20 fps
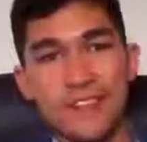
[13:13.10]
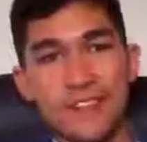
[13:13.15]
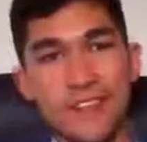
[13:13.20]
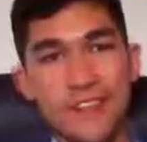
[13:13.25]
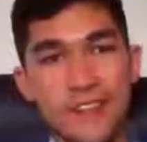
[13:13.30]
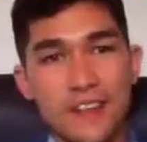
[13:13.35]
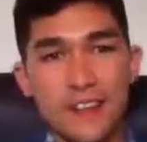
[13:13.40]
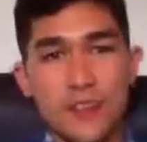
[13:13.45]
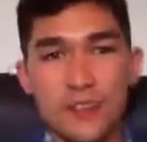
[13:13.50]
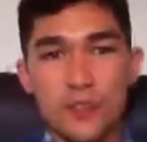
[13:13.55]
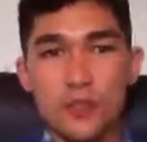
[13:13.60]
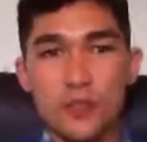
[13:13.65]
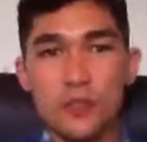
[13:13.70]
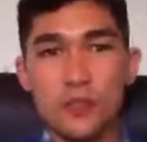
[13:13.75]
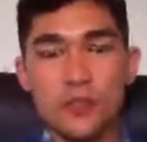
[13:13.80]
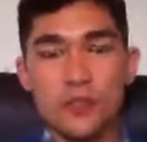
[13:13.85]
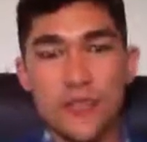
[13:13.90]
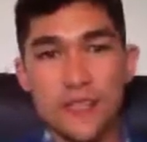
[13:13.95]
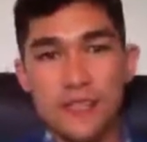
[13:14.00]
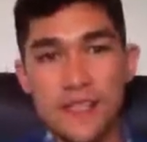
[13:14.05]

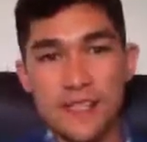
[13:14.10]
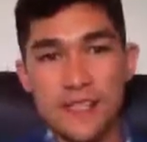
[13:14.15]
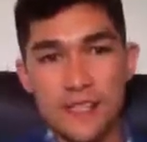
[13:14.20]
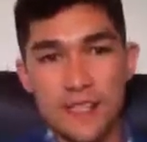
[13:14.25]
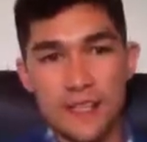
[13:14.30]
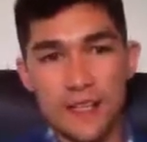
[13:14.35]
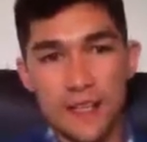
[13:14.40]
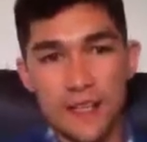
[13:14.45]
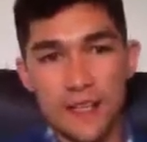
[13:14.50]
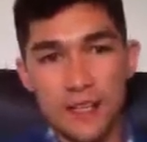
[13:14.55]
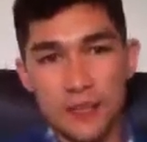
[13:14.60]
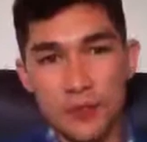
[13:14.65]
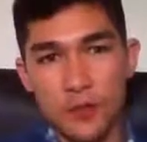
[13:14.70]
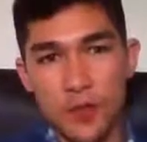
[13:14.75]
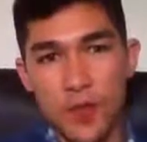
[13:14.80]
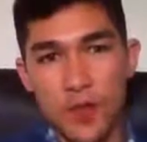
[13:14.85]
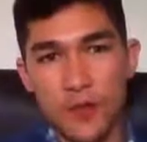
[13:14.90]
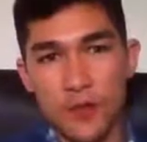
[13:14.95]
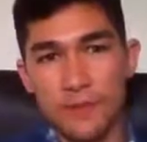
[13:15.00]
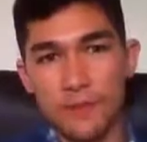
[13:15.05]
As I said, like in the
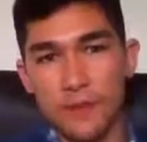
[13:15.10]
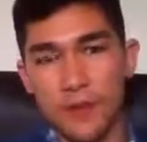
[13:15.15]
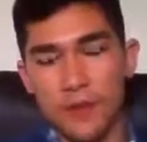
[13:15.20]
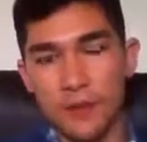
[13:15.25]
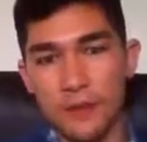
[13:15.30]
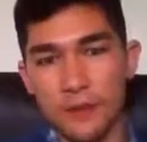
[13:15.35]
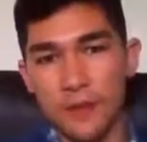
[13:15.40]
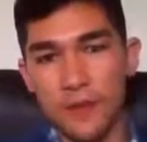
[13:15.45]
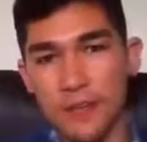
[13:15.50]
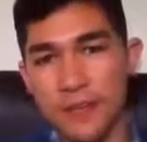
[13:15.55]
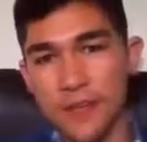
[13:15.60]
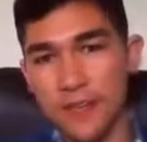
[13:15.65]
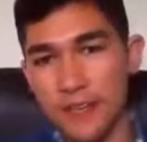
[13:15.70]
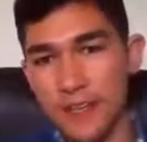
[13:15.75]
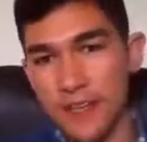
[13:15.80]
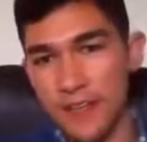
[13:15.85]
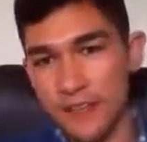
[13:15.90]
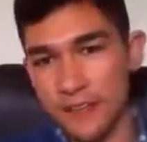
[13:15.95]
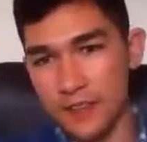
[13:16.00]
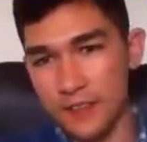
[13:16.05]
on the front end,
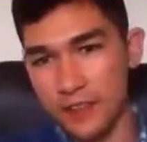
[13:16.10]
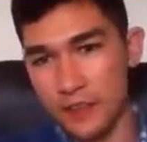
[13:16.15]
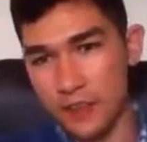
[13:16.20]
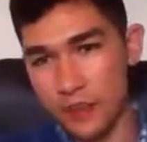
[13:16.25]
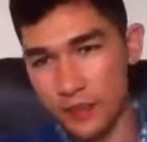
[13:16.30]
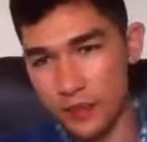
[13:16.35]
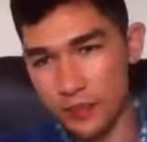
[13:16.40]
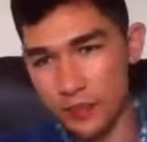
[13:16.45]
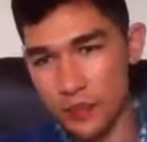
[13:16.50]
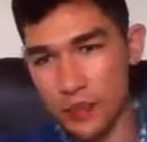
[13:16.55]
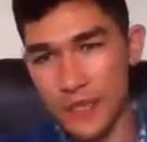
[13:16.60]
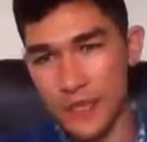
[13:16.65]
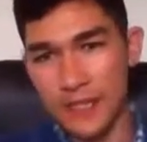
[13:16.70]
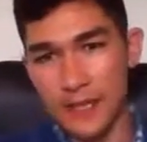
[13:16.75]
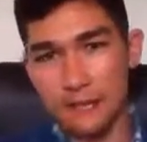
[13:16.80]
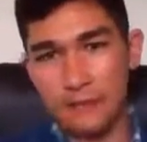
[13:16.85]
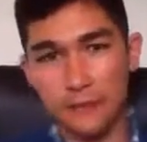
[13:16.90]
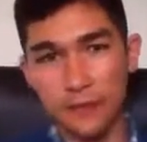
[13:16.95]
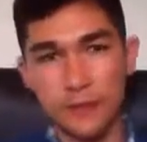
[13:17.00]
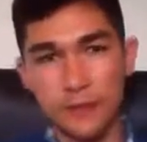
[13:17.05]
like you've got 3 done
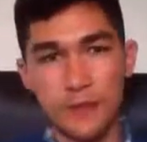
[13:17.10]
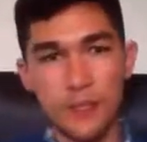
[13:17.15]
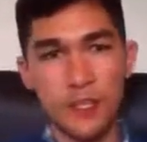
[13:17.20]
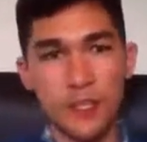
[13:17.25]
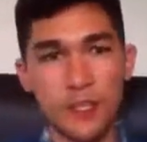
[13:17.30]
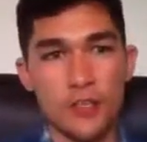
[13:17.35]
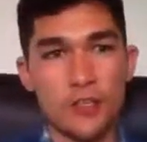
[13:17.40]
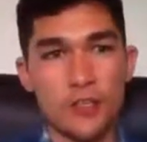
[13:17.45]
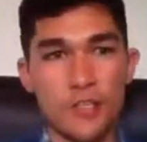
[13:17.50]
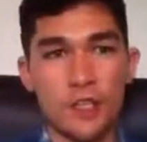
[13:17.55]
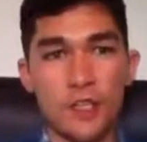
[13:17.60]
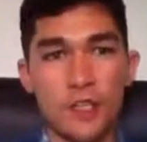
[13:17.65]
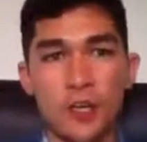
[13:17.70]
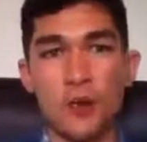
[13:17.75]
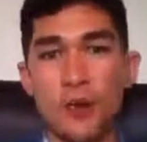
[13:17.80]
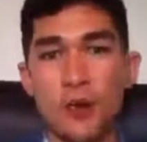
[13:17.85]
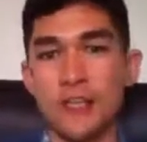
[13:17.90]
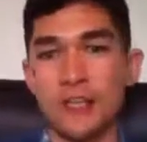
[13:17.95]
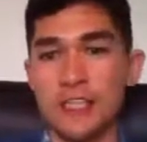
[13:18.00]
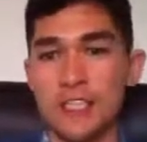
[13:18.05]
for you videos, and you can go
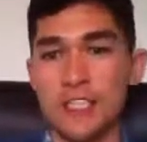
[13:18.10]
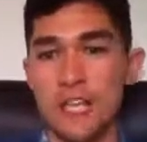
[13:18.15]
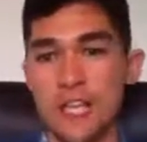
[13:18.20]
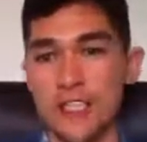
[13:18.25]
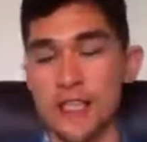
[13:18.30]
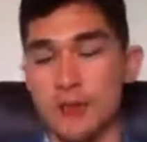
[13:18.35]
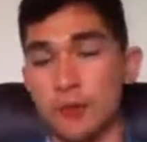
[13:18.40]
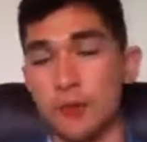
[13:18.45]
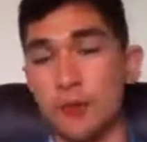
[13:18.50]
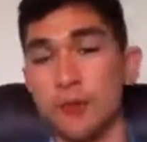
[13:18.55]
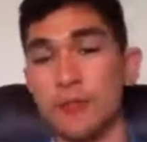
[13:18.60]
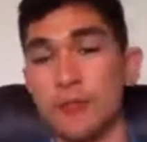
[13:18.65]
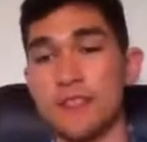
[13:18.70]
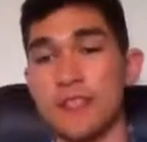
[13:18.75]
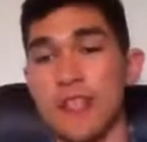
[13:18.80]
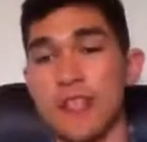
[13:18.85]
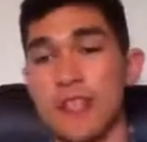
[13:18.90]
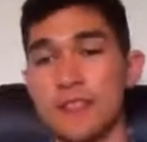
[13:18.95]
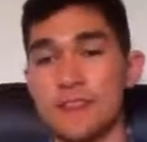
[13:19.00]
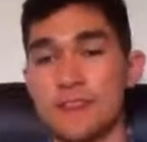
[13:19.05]
ahead and change up all the
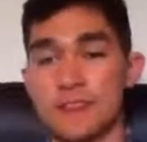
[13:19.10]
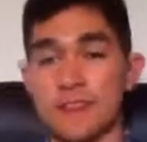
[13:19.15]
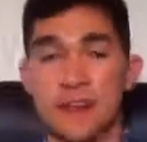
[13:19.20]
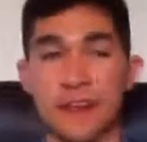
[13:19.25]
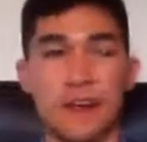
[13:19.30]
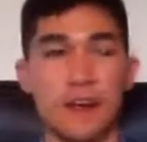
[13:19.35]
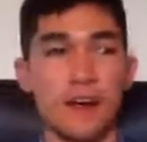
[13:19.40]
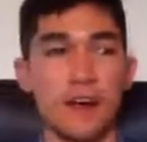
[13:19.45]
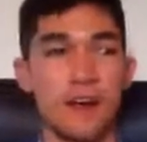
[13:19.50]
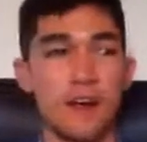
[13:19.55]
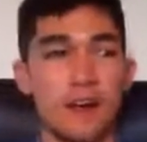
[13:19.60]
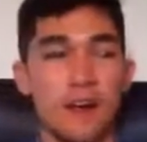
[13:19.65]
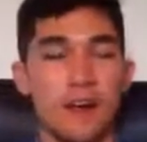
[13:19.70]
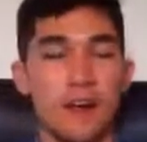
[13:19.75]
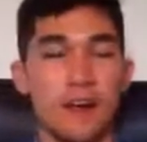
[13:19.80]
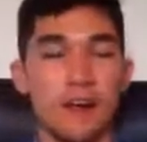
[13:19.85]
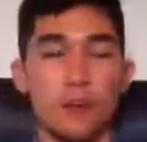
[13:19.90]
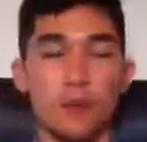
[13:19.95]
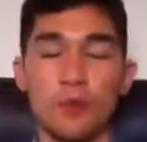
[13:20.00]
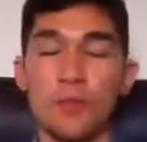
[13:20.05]
text, and they're
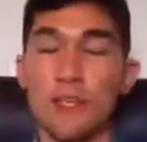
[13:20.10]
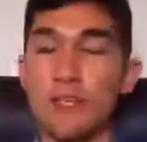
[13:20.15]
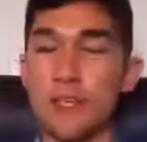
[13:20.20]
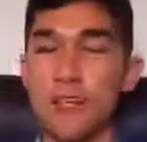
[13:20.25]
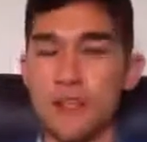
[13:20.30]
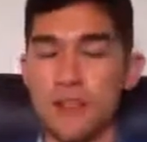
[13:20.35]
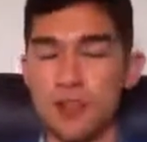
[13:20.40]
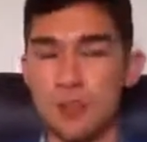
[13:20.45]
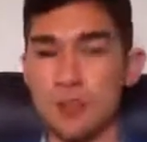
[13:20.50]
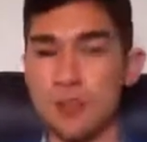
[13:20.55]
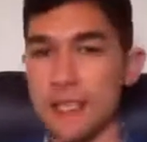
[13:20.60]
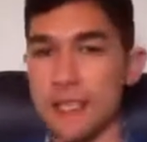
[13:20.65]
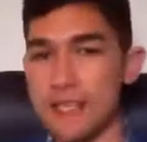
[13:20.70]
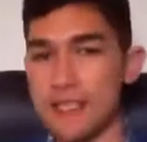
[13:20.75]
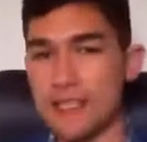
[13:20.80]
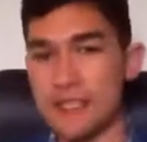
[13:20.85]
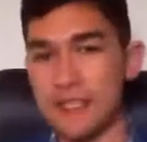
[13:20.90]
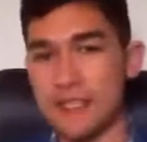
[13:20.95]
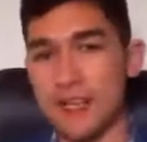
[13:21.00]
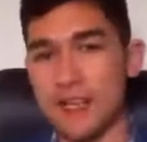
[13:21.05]
really easy
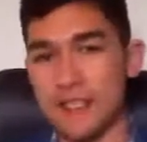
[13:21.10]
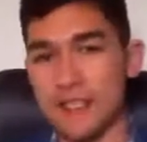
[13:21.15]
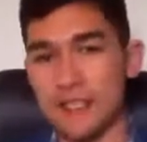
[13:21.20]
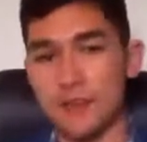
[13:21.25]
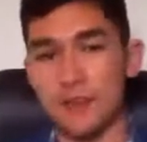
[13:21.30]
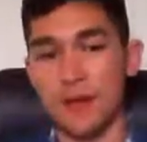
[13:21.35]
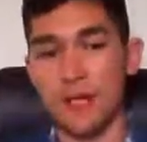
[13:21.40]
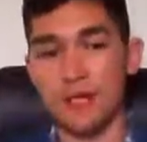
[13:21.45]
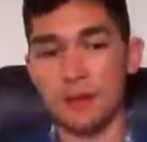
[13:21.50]
to customize within